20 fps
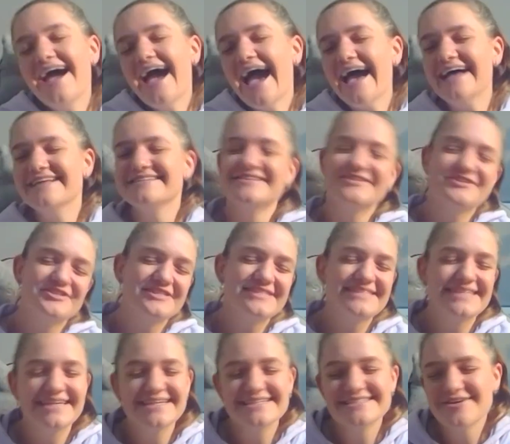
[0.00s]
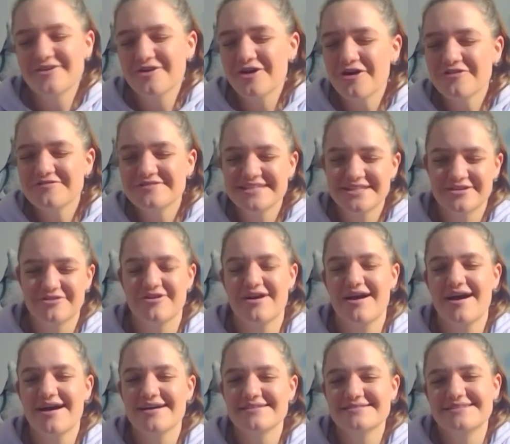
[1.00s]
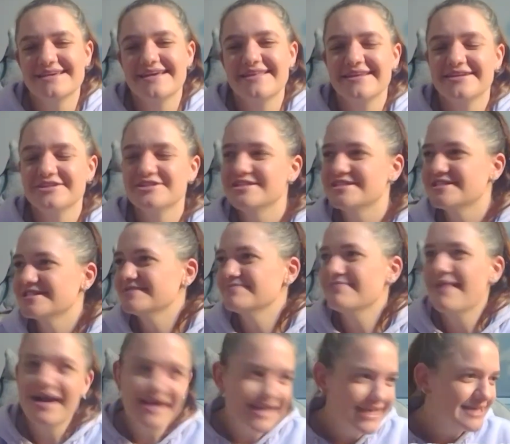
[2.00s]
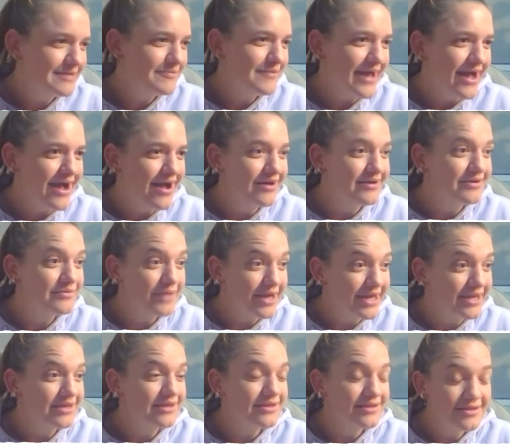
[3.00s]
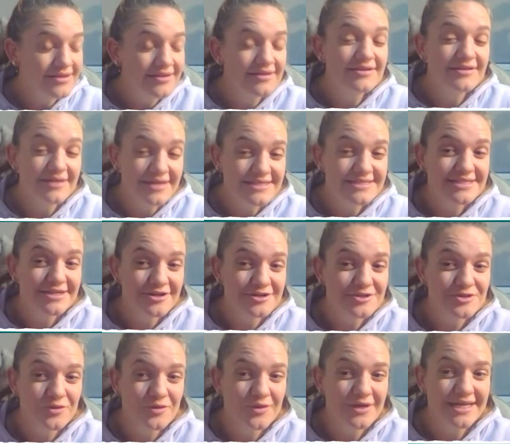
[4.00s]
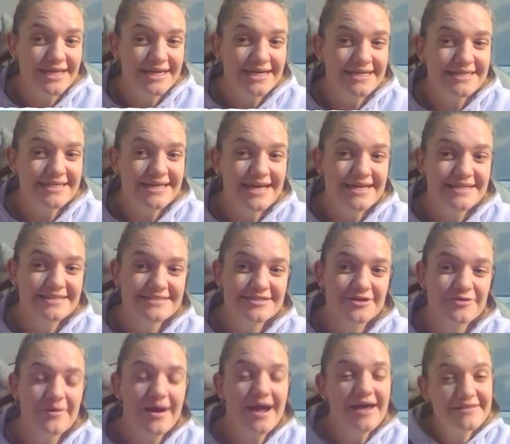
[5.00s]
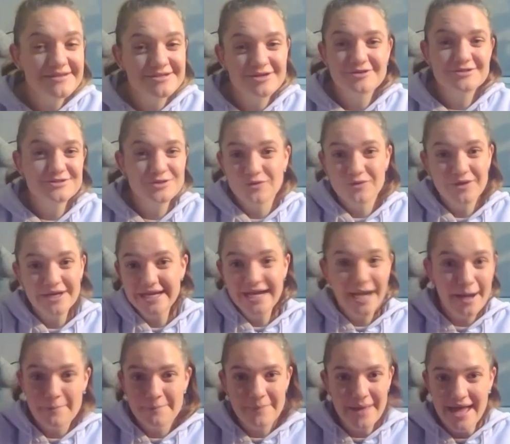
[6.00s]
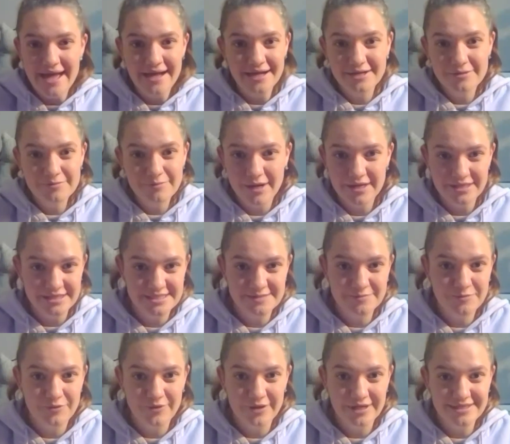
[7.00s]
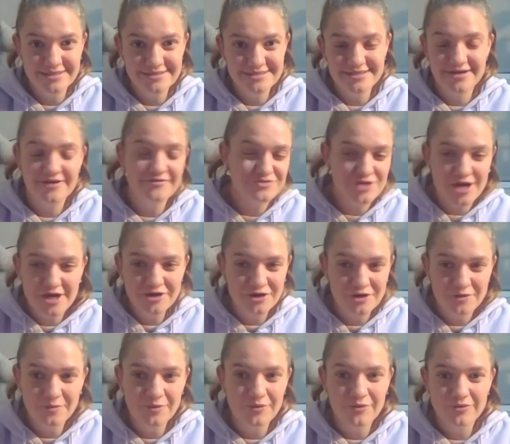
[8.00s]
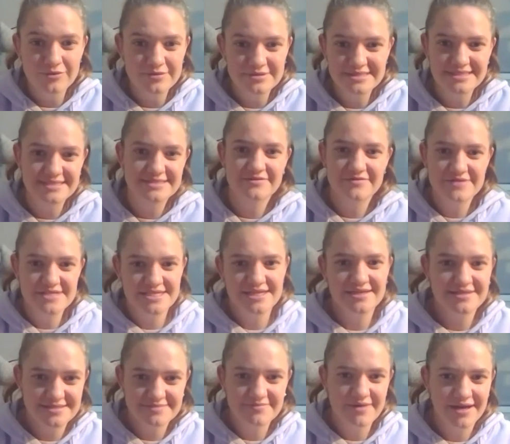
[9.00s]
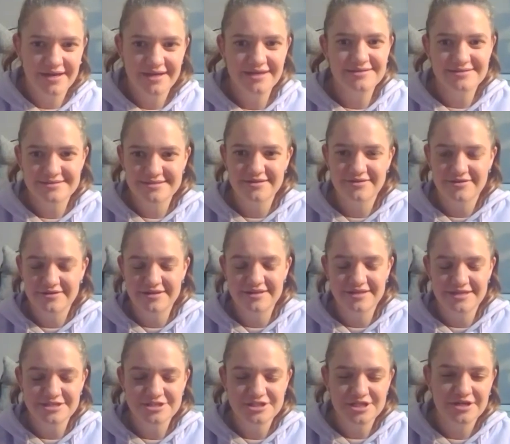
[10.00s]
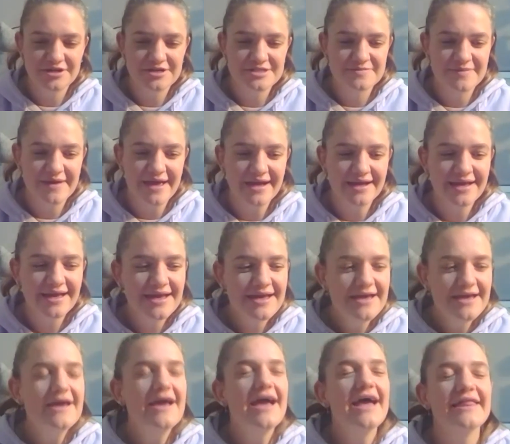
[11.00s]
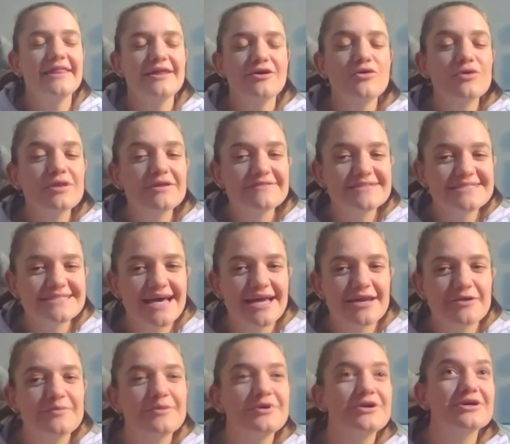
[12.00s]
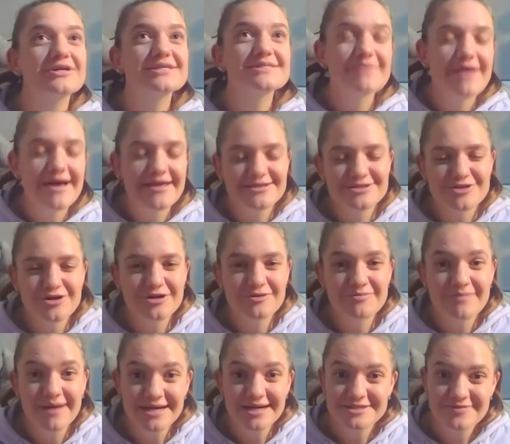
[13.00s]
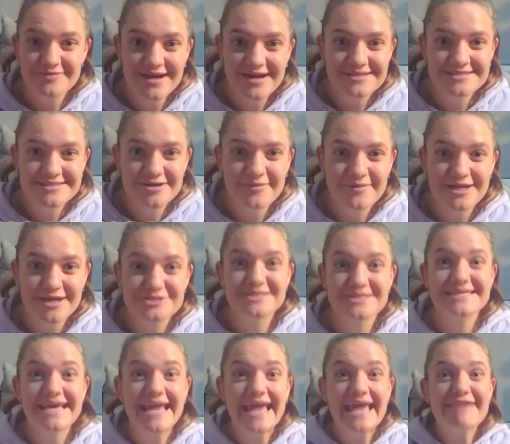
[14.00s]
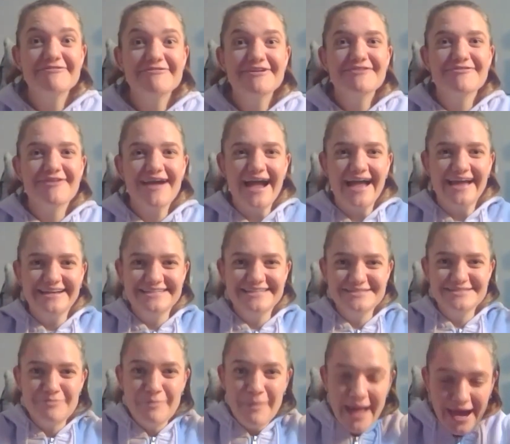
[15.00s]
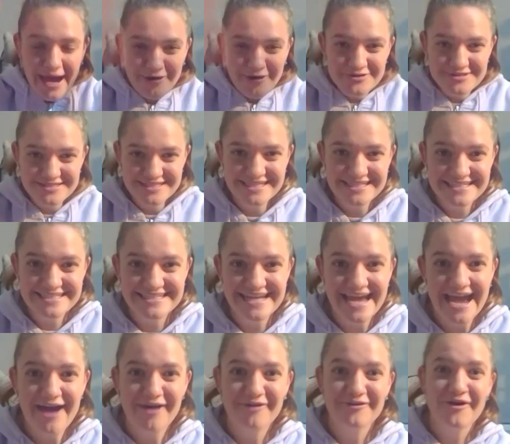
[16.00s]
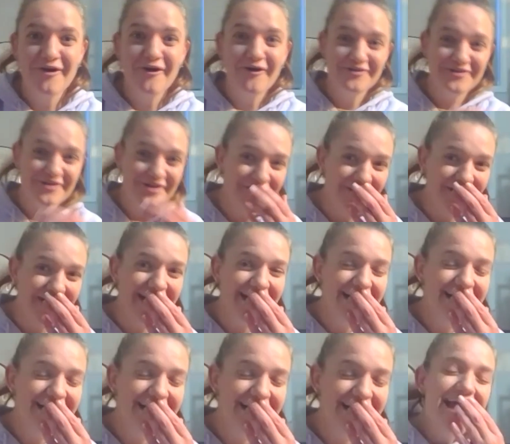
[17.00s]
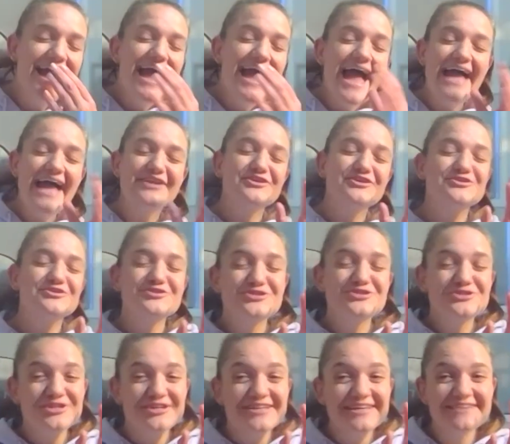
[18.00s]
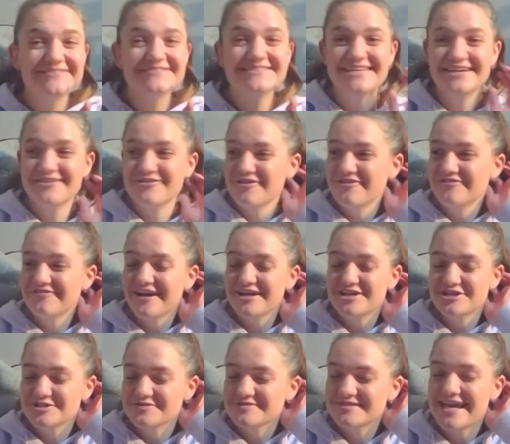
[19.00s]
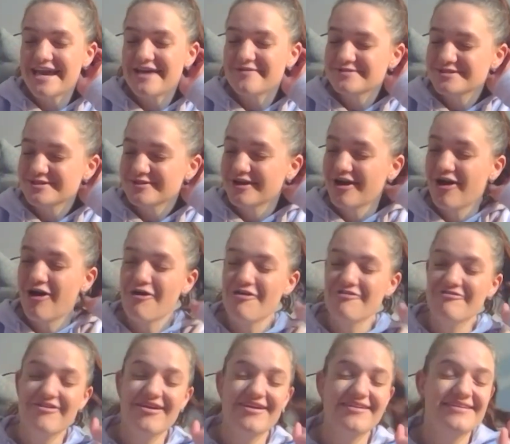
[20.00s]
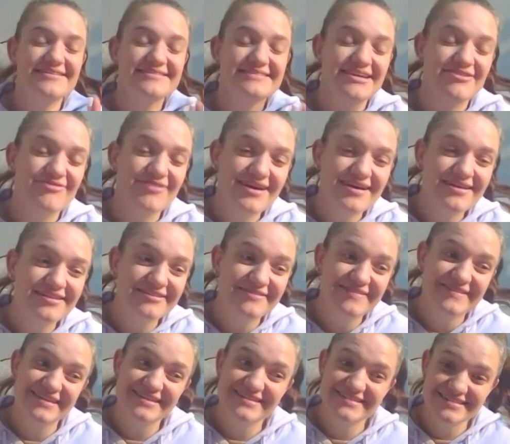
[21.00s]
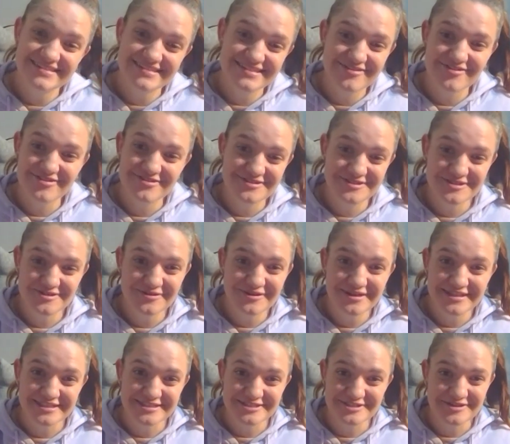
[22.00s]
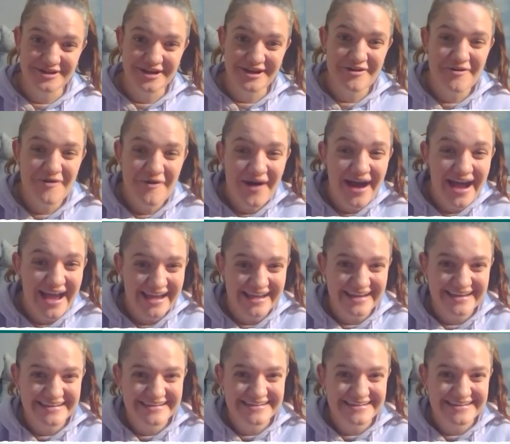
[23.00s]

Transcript: And so she slinks on over to the grass, and then she's just mucking about. And I'm like, you need to go toilet. And so my other dog's already come back by this point. So I've dried her paws because obviously it's muddy. So, and then she goes back. And then all of a sudden, because my other dog had mucked around so much, this heavy rain just pelted down on her. And you should have seen her face. She was absolutely horrified. And I was like, well, if you'd just gone to the toilet straight away.